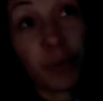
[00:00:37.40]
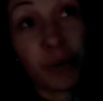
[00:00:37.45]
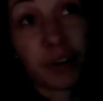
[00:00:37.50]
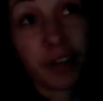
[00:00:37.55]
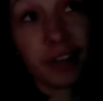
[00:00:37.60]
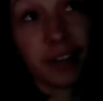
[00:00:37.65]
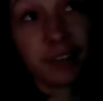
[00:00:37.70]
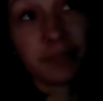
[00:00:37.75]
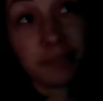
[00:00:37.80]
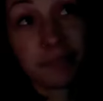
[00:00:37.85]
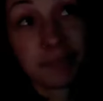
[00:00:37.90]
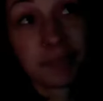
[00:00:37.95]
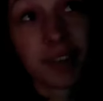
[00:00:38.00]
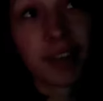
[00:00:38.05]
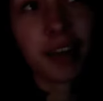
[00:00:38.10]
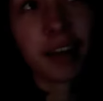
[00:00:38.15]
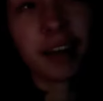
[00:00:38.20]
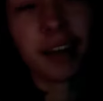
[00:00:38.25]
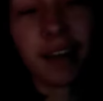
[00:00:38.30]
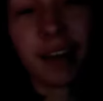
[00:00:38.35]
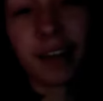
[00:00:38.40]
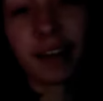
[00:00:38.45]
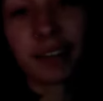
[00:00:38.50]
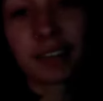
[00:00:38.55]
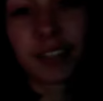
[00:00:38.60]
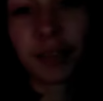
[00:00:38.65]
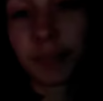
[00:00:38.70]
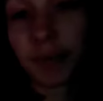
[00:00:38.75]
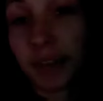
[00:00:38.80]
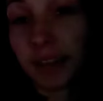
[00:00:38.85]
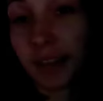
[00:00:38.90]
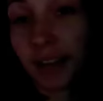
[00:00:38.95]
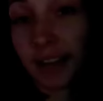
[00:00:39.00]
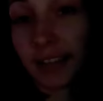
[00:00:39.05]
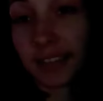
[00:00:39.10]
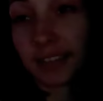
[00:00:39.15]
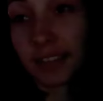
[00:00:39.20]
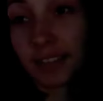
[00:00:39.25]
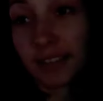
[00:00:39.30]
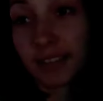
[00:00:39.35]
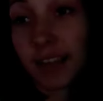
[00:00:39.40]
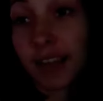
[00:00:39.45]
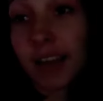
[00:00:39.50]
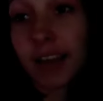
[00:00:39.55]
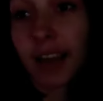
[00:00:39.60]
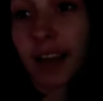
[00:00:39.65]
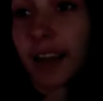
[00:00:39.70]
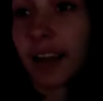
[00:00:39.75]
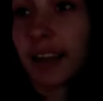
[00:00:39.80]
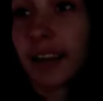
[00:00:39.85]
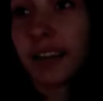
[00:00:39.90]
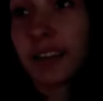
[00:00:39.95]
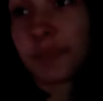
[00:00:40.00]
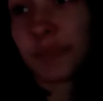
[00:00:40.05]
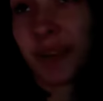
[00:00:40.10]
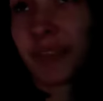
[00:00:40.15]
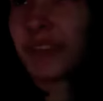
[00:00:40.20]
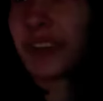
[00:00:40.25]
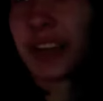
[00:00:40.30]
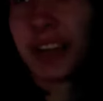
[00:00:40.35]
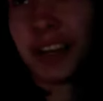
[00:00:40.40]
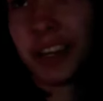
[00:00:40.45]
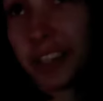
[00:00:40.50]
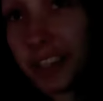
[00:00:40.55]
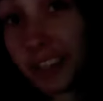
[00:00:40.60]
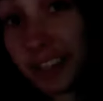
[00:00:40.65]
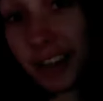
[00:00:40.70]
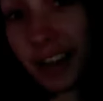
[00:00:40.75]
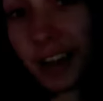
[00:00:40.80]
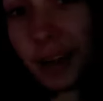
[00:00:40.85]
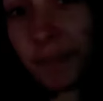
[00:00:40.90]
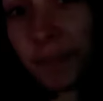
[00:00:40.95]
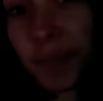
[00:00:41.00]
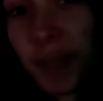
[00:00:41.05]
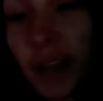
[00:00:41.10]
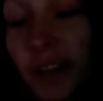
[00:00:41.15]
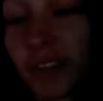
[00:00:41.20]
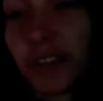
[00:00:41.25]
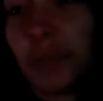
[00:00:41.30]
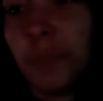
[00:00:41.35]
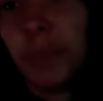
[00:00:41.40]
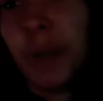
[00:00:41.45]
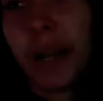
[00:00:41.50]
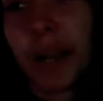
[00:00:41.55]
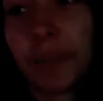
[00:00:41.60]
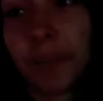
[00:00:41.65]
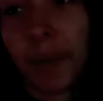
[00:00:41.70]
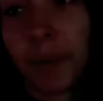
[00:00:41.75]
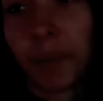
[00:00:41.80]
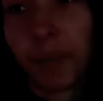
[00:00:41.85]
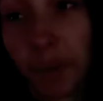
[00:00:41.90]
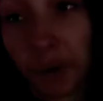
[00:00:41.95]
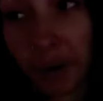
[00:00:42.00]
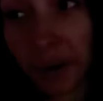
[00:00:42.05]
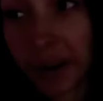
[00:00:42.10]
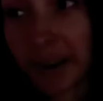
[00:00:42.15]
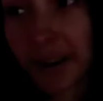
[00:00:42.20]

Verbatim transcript: working and I skipped my classes, and it's my vacation time, so I'm back at my work.